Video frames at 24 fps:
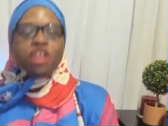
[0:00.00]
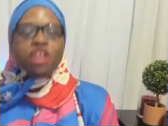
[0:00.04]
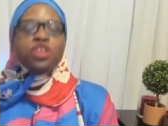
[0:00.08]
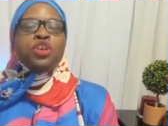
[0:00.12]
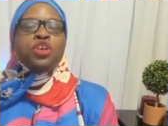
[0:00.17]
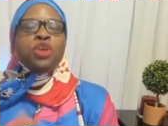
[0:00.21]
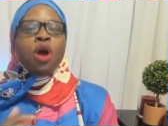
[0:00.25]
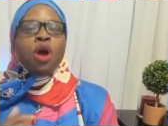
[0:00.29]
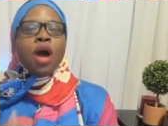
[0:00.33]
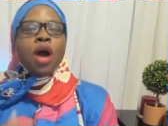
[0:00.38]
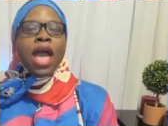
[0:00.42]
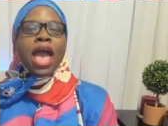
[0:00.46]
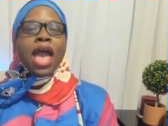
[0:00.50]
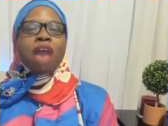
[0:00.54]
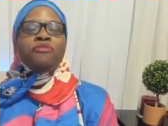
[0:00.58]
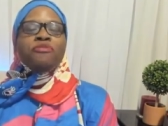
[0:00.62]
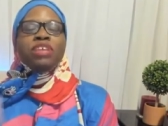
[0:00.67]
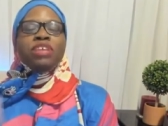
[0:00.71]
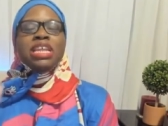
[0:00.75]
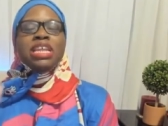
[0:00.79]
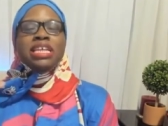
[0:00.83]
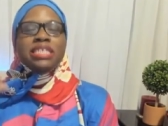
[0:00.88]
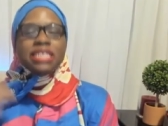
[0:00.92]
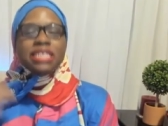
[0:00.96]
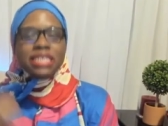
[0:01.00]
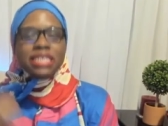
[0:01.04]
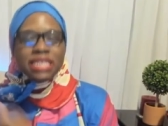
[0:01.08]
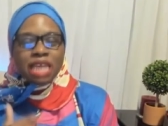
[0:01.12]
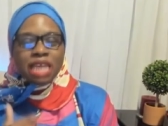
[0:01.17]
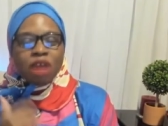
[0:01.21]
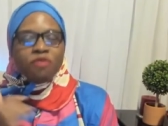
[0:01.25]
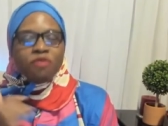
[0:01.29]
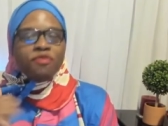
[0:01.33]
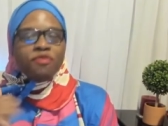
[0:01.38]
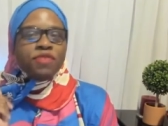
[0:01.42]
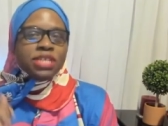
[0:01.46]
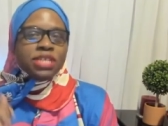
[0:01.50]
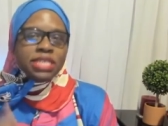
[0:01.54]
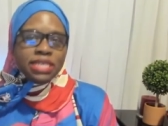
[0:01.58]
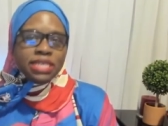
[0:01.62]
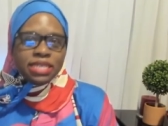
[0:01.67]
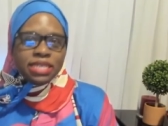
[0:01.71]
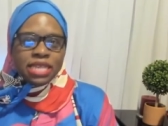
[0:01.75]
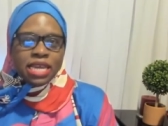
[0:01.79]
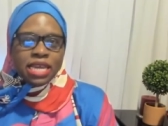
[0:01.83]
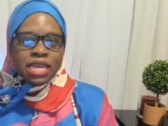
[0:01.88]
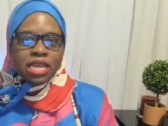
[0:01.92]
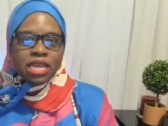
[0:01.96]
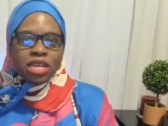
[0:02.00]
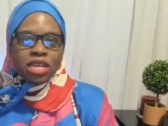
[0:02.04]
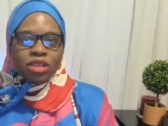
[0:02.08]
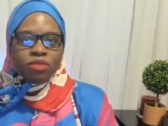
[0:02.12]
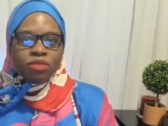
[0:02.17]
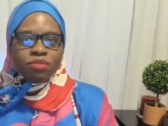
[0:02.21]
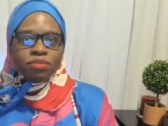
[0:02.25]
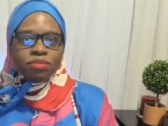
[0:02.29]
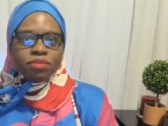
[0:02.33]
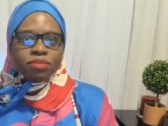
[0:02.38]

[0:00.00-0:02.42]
You don't have any self esteem.